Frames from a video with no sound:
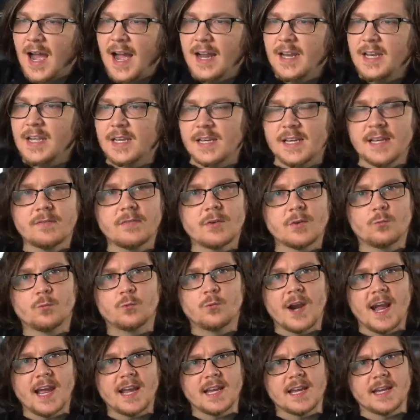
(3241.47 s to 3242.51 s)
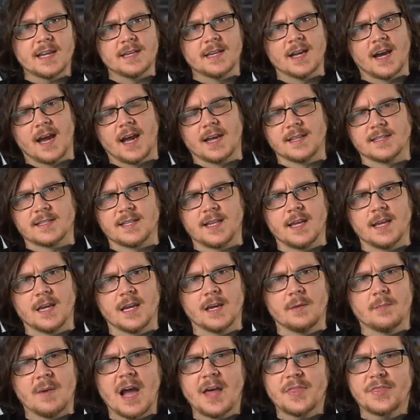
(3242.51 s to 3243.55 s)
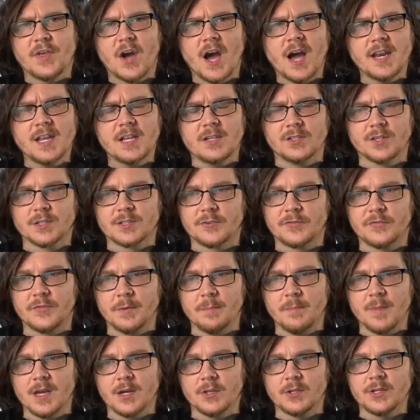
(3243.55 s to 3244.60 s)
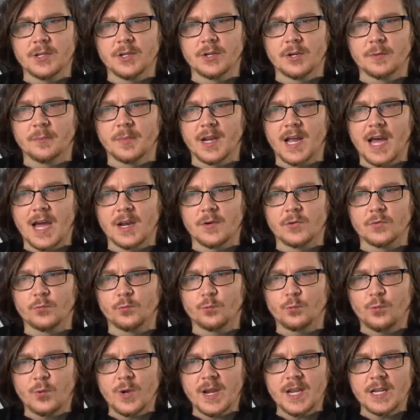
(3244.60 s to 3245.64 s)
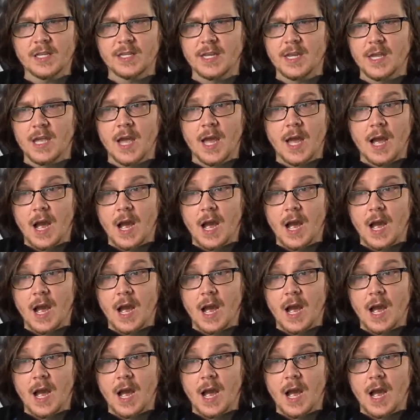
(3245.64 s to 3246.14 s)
I didn't even recognize him. I thought he looked familiar, but I really